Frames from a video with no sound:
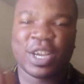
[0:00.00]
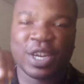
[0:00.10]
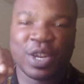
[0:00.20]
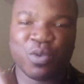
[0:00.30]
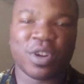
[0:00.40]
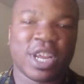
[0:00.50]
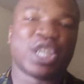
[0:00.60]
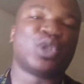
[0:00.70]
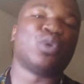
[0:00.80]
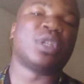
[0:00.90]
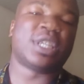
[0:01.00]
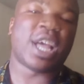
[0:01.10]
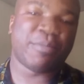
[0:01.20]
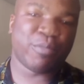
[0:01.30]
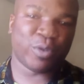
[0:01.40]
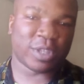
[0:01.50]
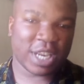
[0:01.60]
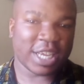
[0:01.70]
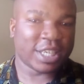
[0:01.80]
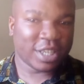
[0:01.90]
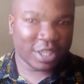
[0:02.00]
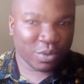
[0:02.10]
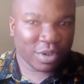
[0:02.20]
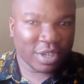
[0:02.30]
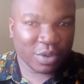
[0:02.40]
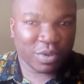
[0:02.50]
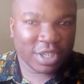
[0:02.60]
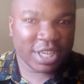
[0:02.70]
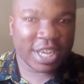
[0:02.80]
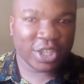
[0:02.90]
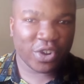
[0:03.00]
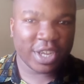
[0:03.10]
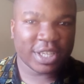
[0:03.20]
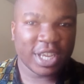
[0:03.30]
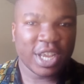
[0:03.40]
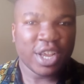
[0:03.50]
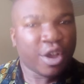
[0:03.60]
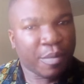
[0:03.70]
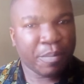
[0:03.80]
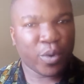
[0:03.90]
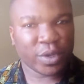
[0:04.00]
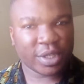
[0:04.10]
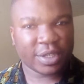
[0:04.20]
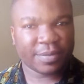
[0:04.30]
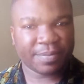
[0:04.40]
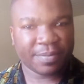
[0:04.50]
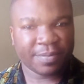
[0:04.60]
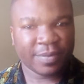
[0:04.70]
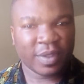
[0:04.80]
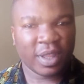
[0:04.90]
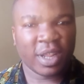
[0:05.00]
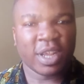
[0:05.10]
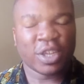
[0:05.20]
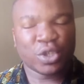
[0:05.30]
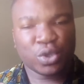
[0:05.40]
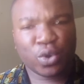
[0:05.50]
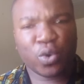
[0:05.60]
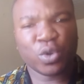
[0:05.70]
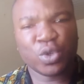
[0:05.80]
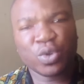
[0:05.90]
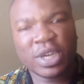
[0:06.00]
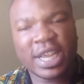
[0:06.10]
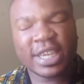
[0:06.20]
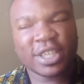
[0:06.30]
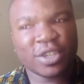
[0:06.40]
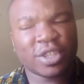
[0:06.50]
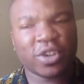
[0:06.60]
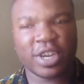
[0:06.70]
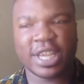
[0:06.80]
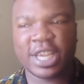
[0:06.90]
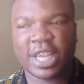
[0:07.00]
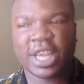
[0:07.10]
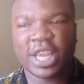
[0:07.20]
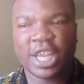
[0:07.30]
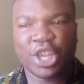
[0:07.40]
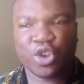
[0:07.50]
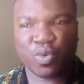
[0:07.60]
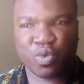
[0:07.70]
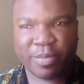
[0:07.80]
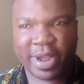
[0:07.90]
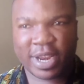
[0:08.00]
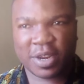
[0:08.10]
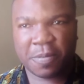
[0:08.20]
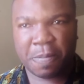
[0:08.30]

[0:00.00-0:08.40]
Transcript: the one that suits her most, that she, she want, the one she enjoys most. So you need to study your woman.